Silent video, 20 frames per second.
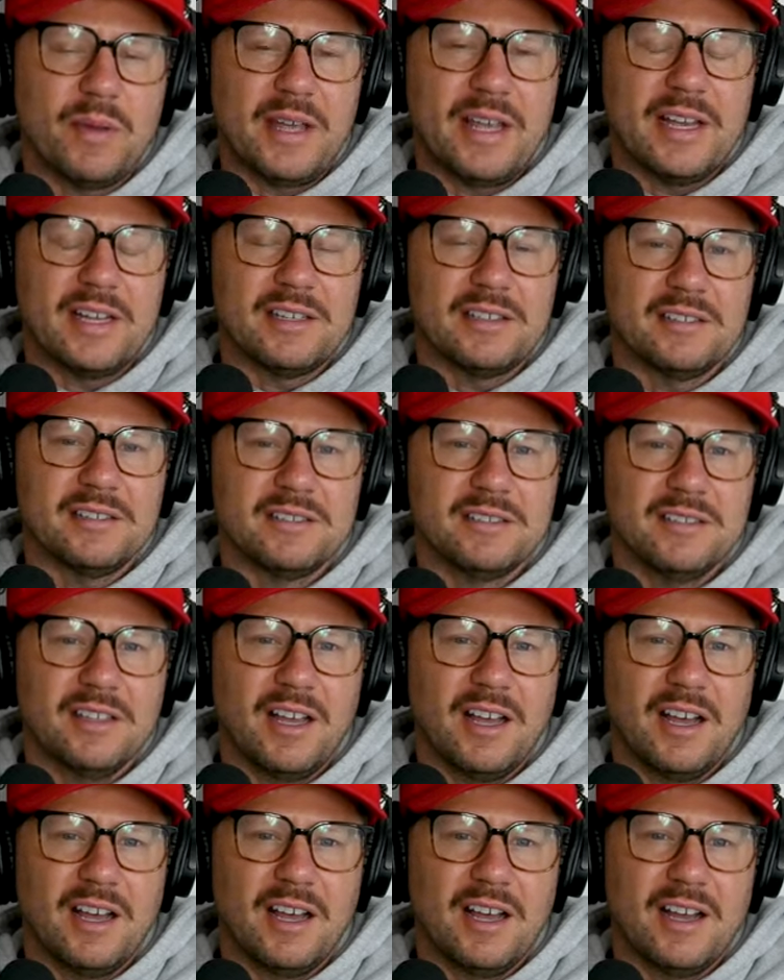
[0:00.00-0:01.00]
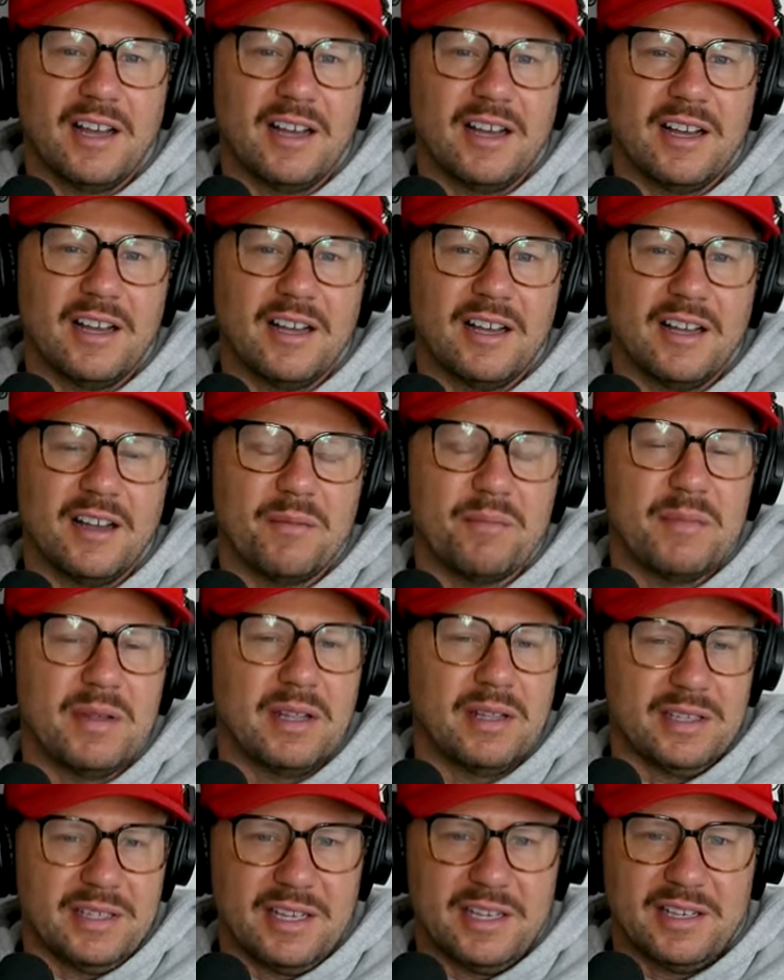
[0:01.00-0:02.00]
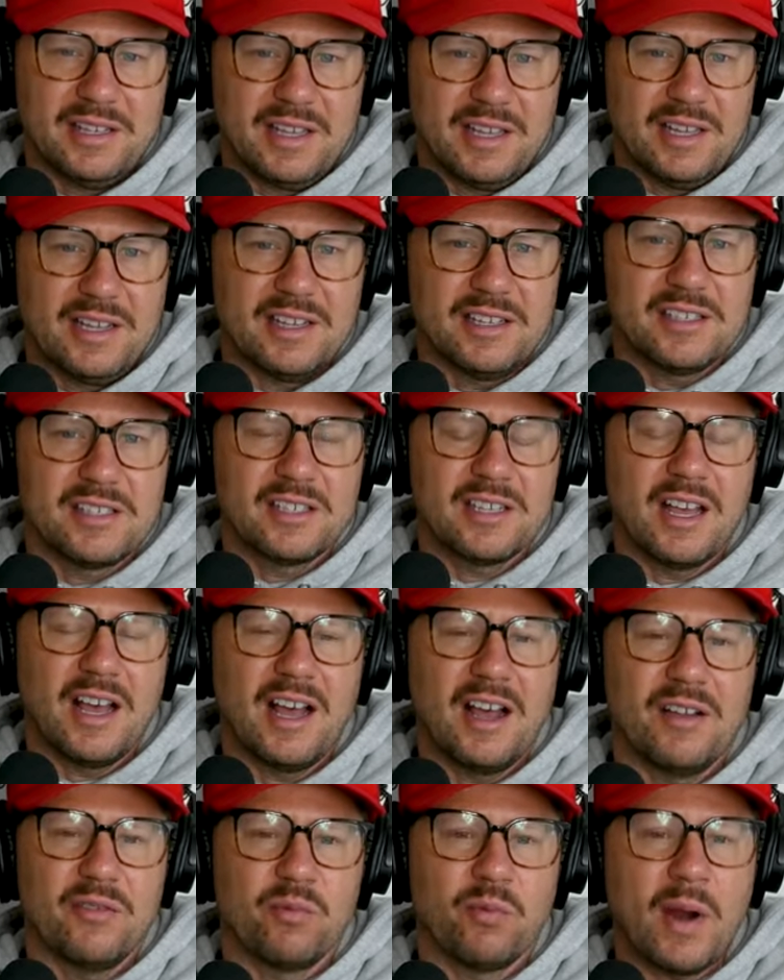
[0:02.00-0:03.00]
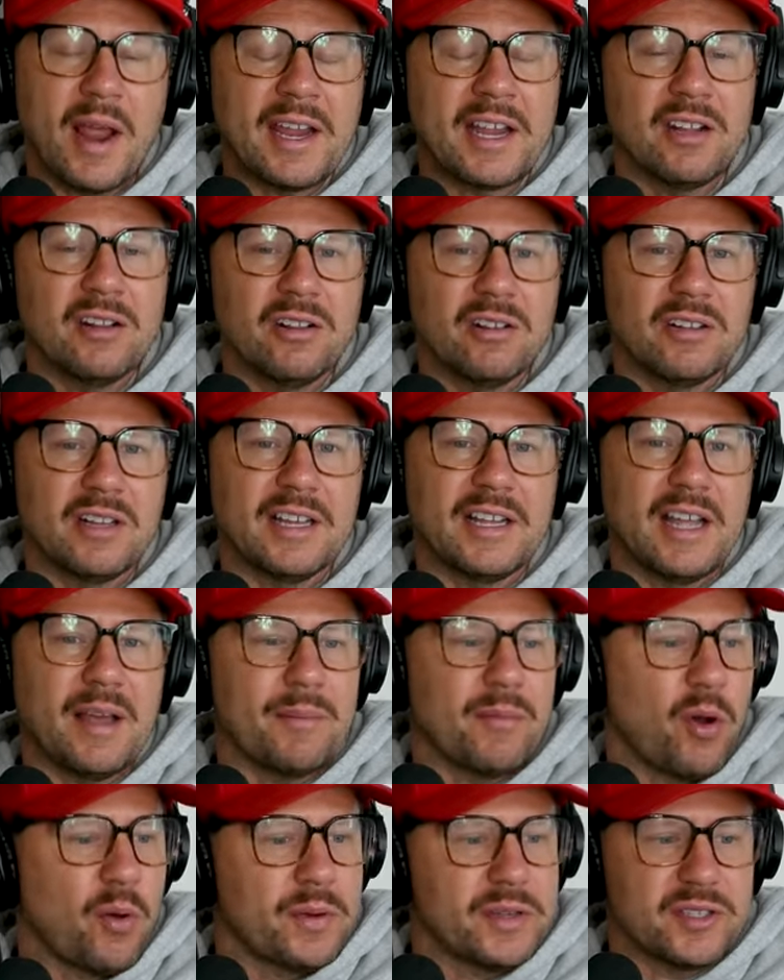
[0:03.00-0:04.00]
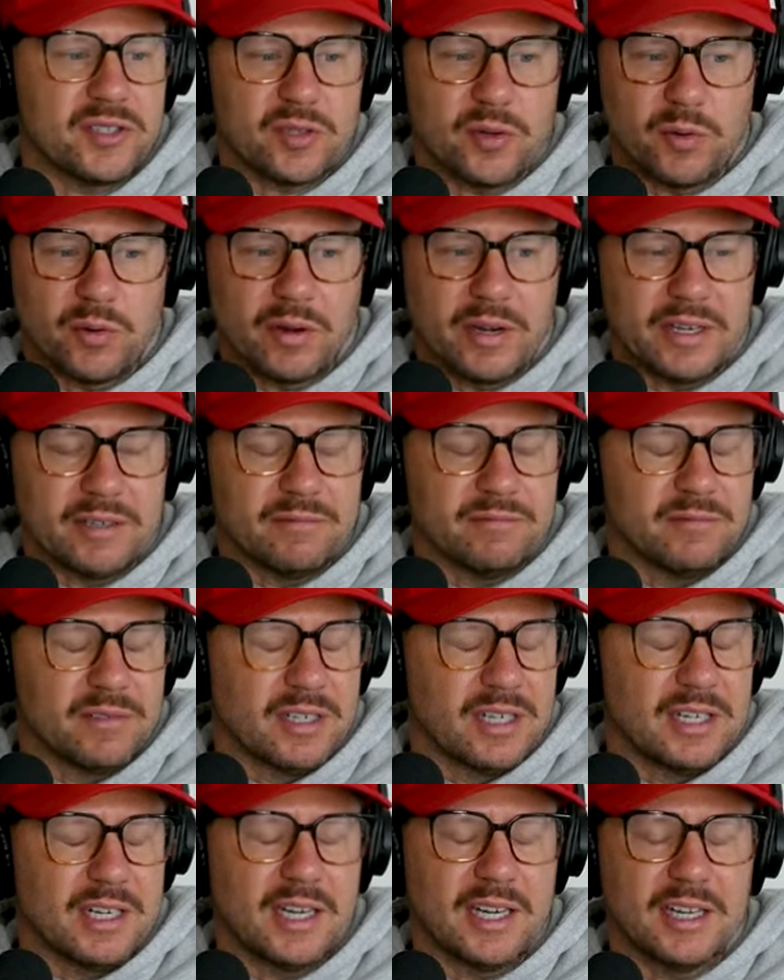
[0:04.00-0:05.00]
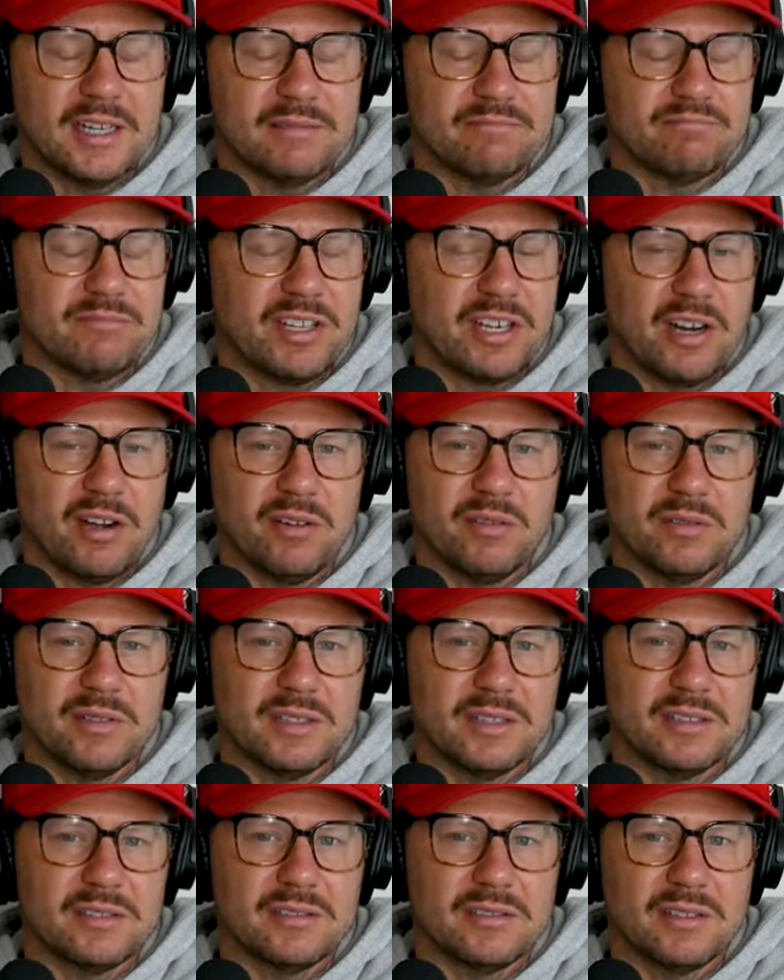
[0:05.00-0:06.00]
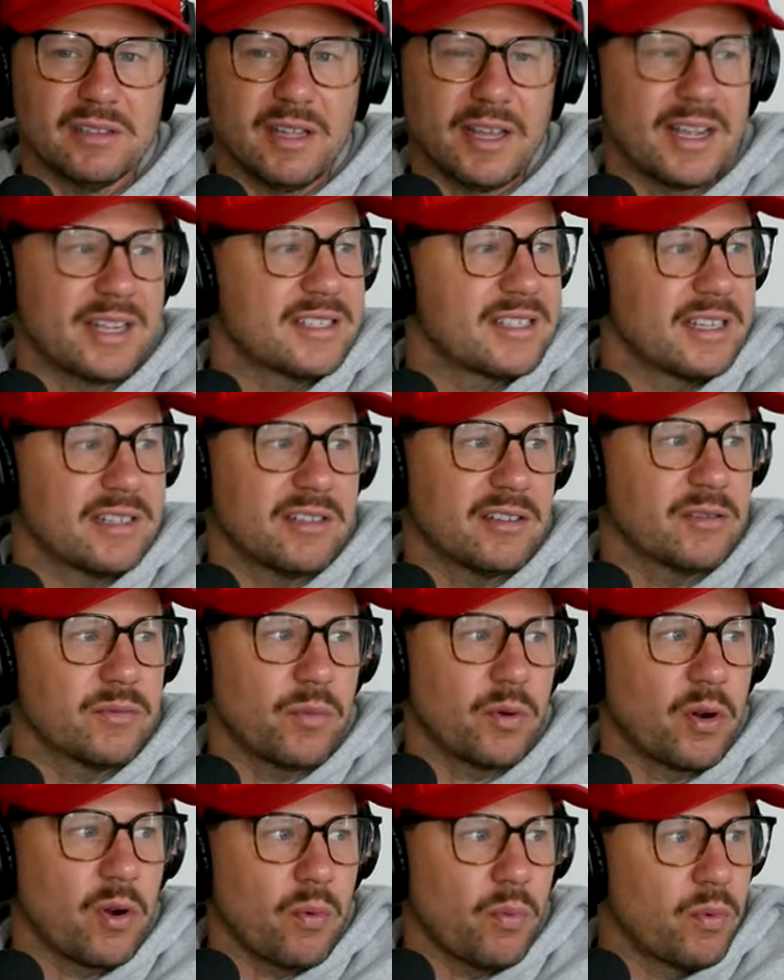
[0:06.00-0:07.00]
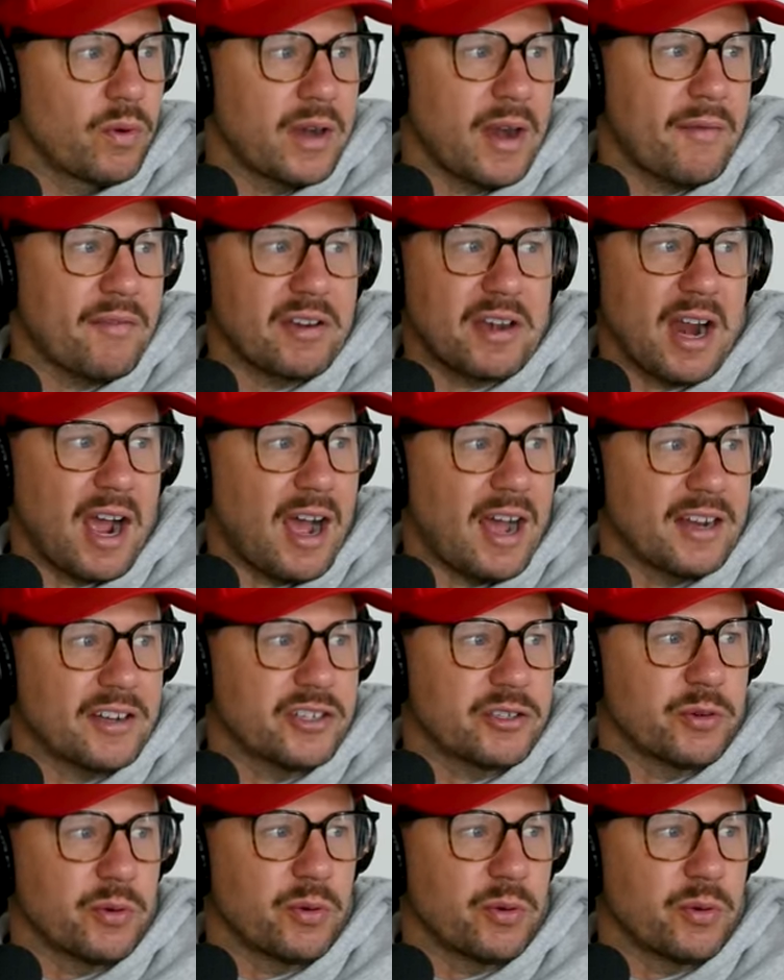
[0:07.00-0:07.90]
man. Uh, a million things. Uh, regularly, I'm always touring. Uh, you know, like I said, we're we're never not